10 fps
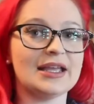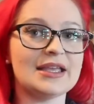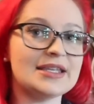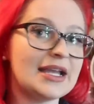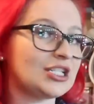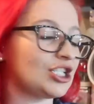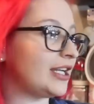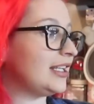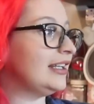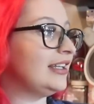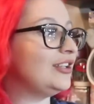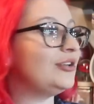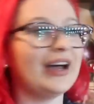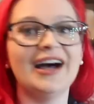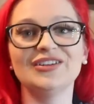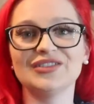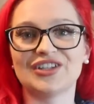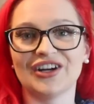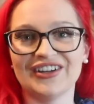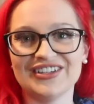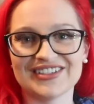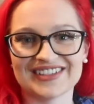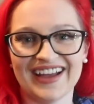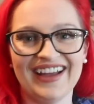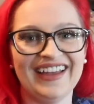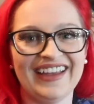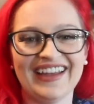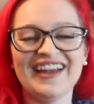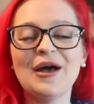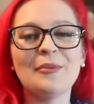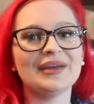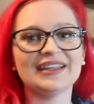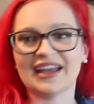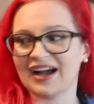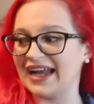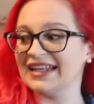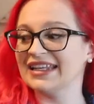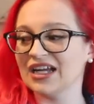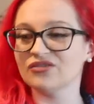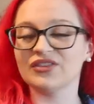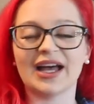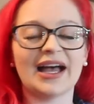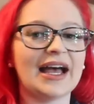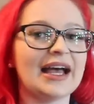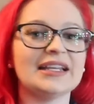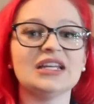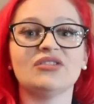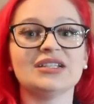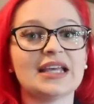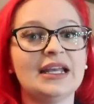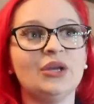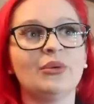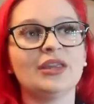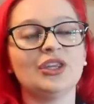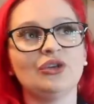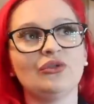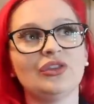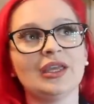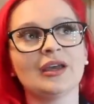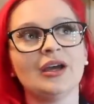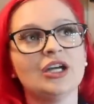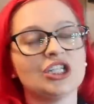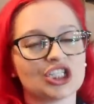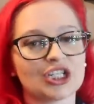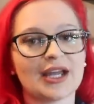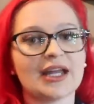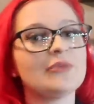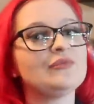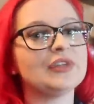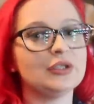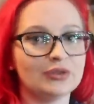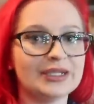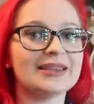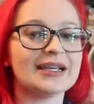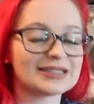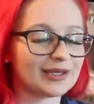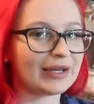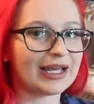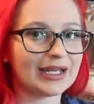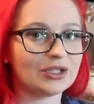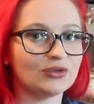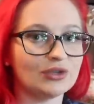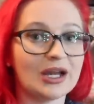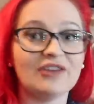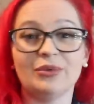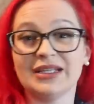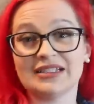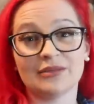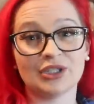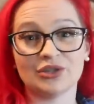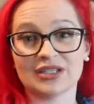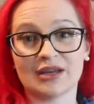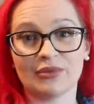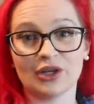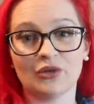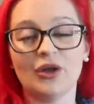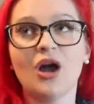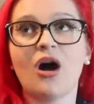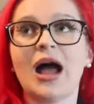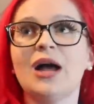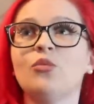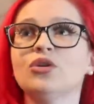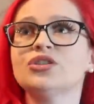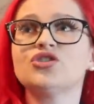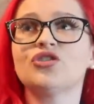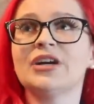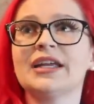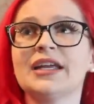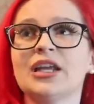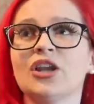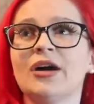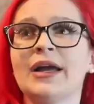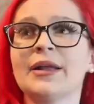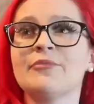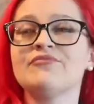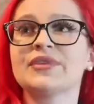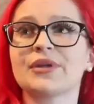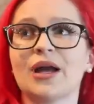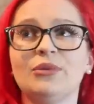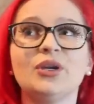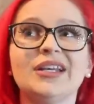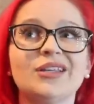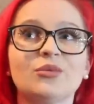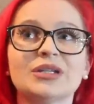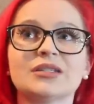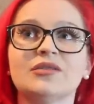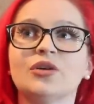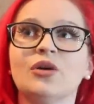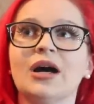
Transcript: Yes, Shannon Lee, you have atrocious hat hair. But yeah, I love that. And if there's anywhere that you think, Shan, you need that summer hat in your life, please let me know down below. I want to try and get like, I'm looking at the ones I've got.